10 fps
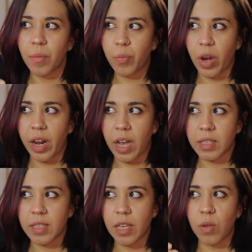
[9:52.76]

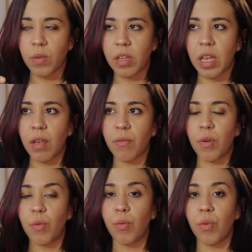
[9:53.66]
products that you leave
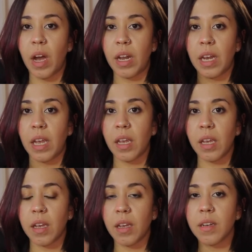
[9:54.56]

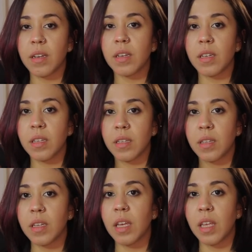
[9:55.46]
running
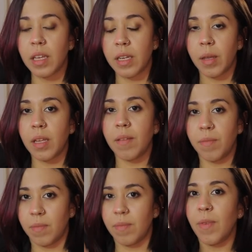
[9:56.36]
in the
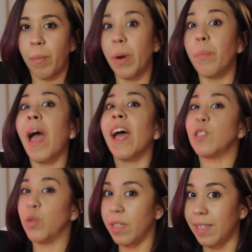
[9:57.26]

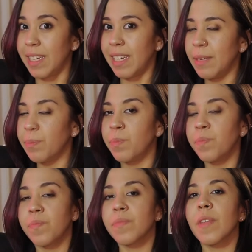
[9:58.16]
perpetually
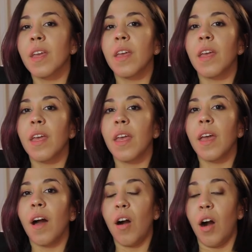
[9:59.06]

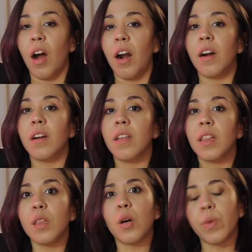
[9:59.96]
are
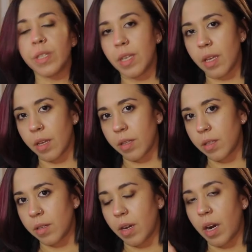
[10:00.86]
lower ticket
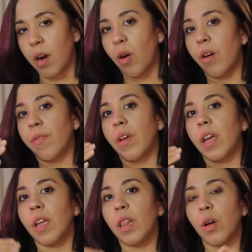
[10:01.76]
are of
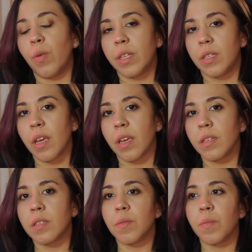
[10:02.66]
a lower ticket